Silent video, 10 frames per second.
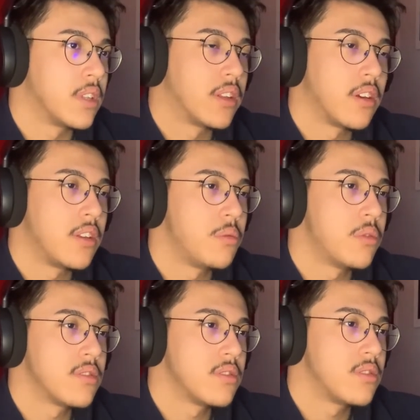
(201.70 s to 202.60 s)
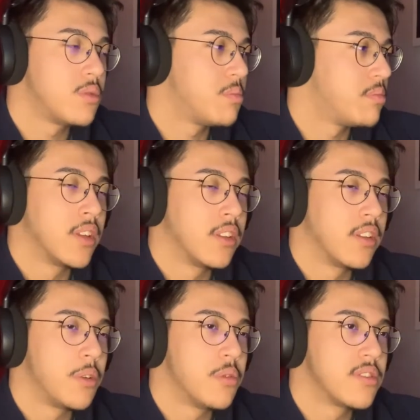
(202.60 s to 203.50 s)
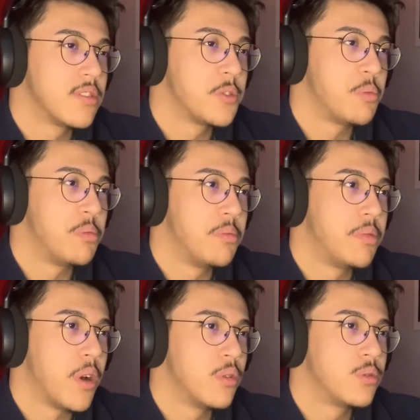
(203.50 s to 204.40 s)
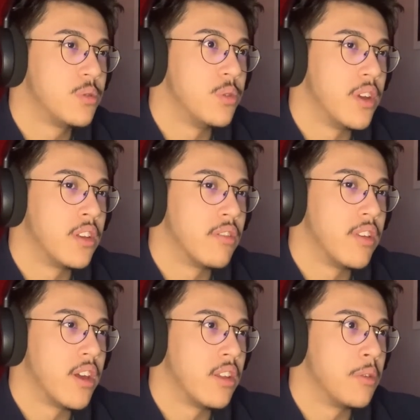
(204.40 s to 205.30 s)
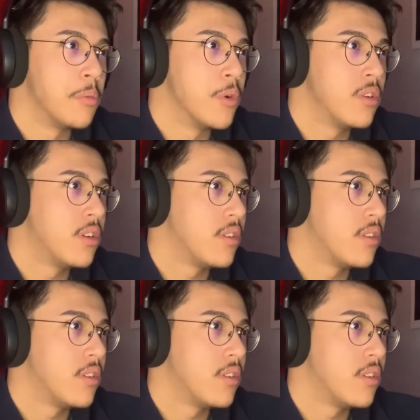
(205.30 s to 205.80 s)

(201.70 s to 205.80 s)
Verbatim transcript: thought he wasn't, he wasn't supposed to do any of that anymore.